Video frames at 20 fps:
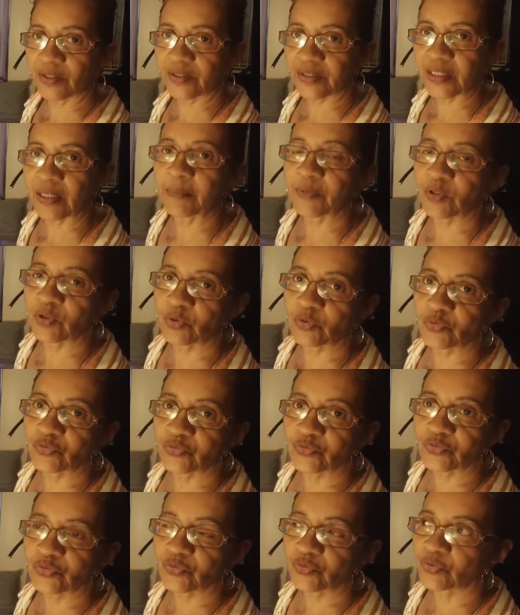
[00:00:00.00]

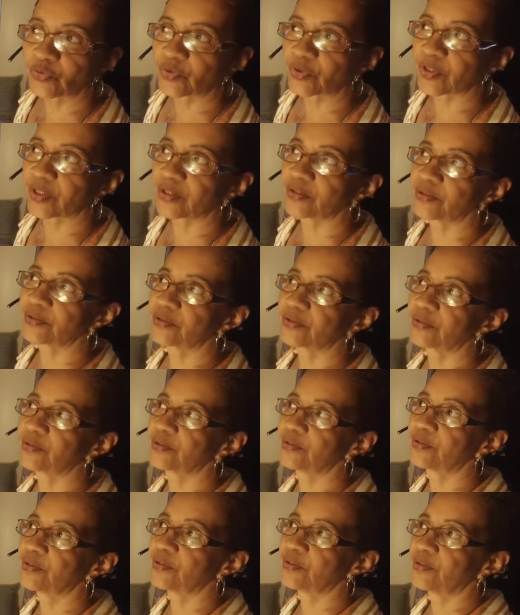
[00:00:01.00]
chemicals. Okay,
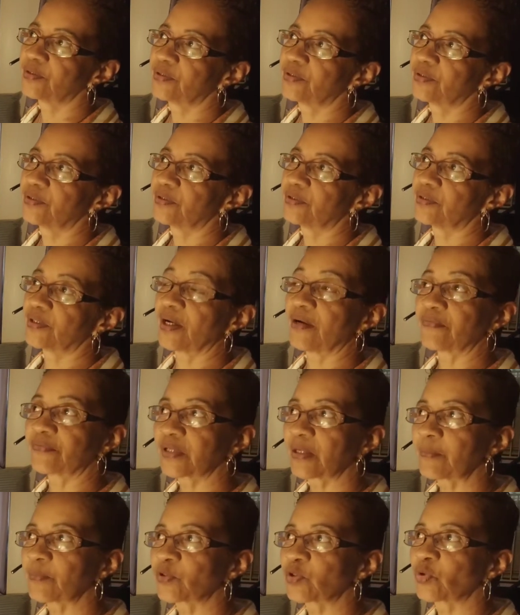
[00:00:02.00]
they have
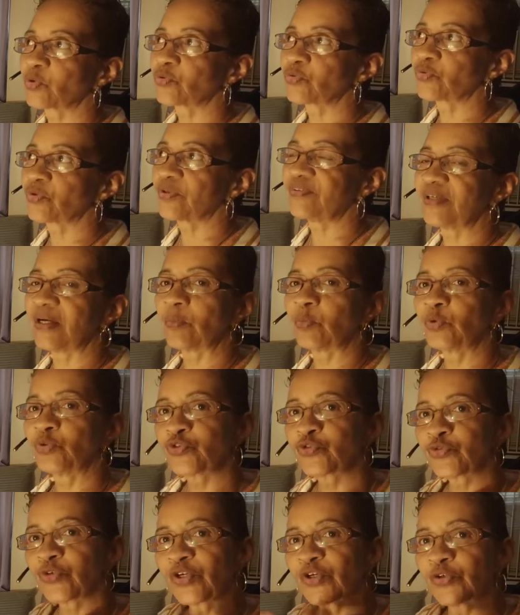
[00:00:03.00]
chemicals that will
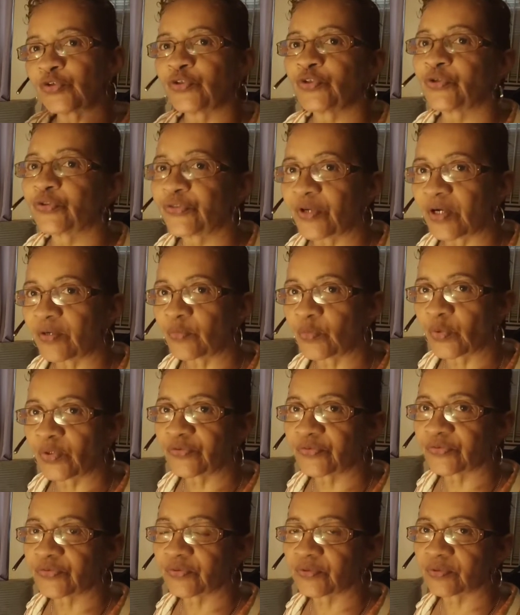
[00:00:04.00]
trigger your
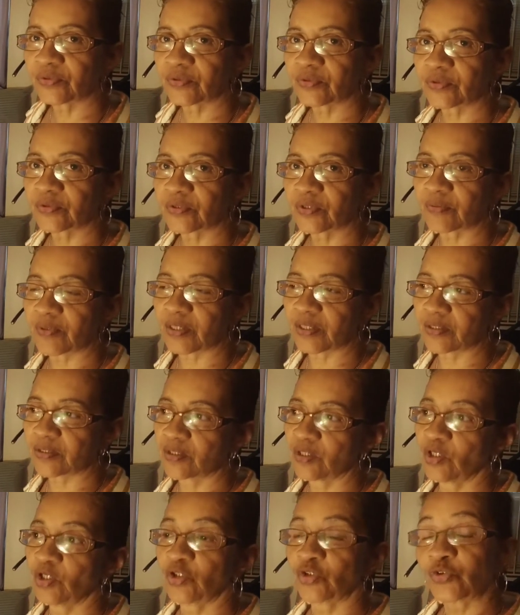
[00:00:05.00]
thyroids. All right,
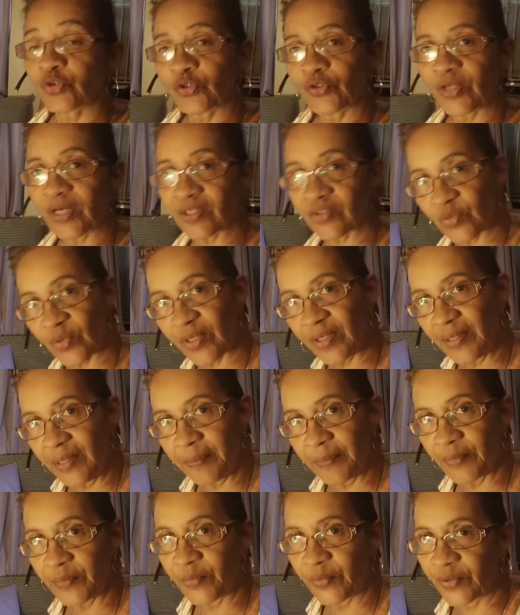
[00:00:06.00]
so that's what
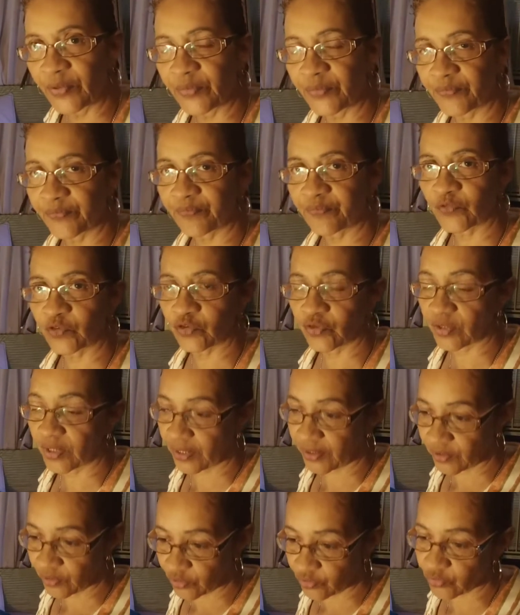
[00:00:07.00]
happened with her. She
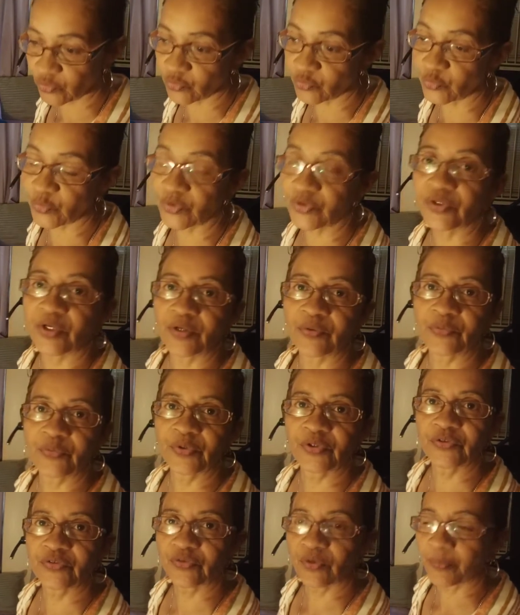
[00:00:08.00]
had issues with
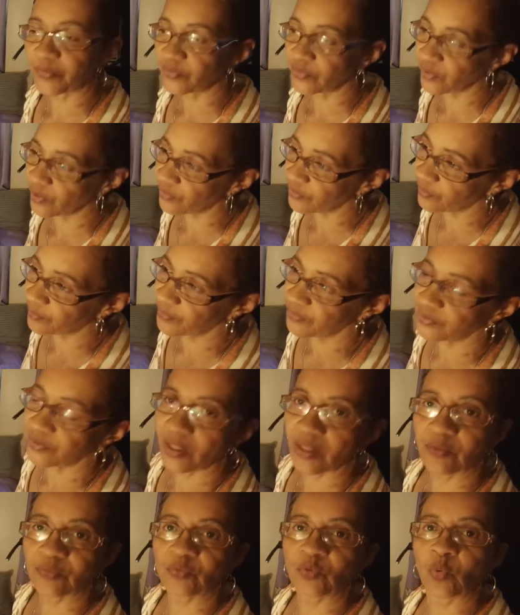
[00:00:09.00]
thyroids up and down,
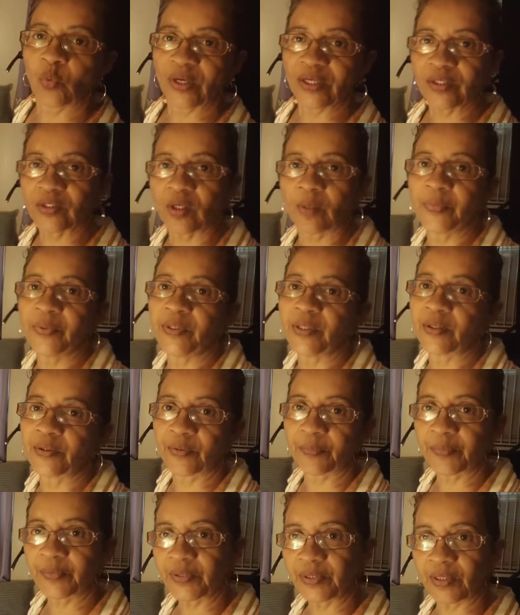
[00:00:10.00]
weight up and
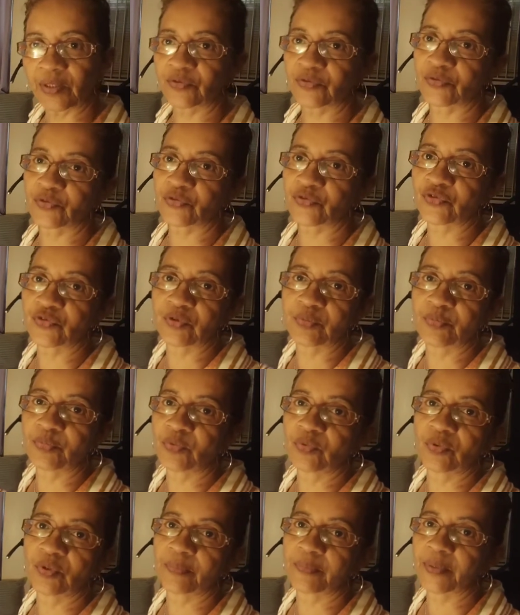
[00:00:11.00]
down, till she
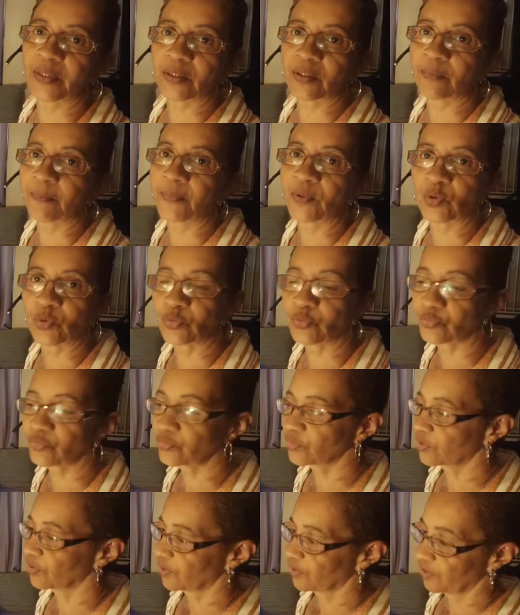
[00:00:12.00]
blew up like a balloon.
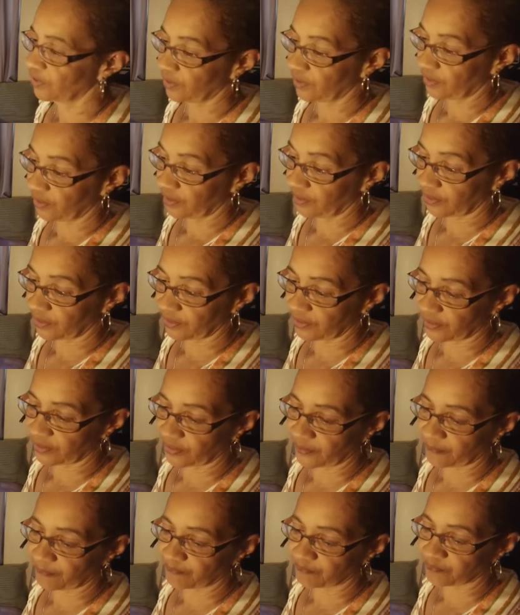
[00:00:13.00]
And
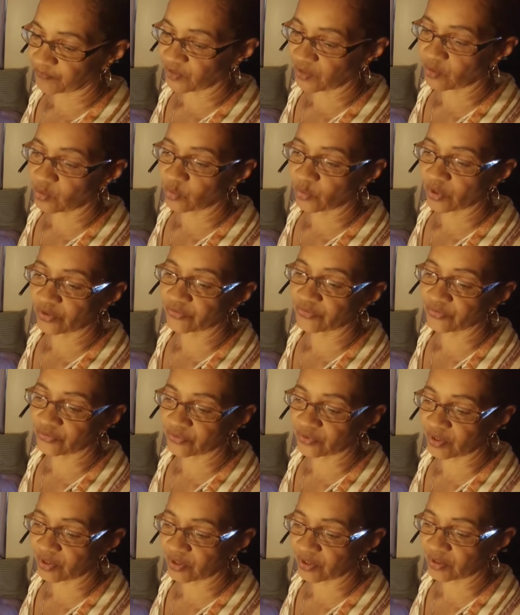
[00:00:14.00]
it was
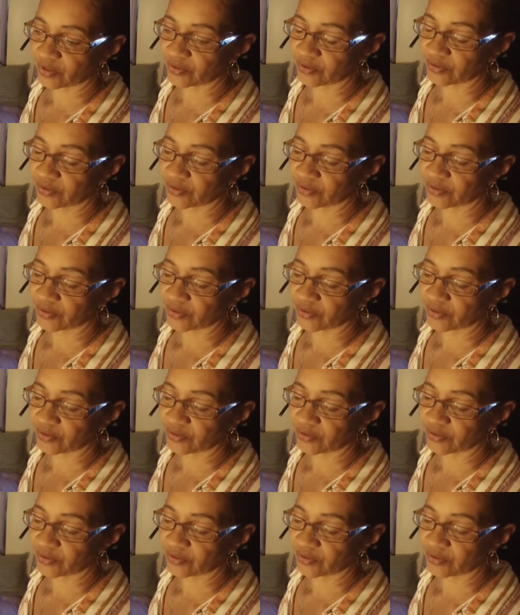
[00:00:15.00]
the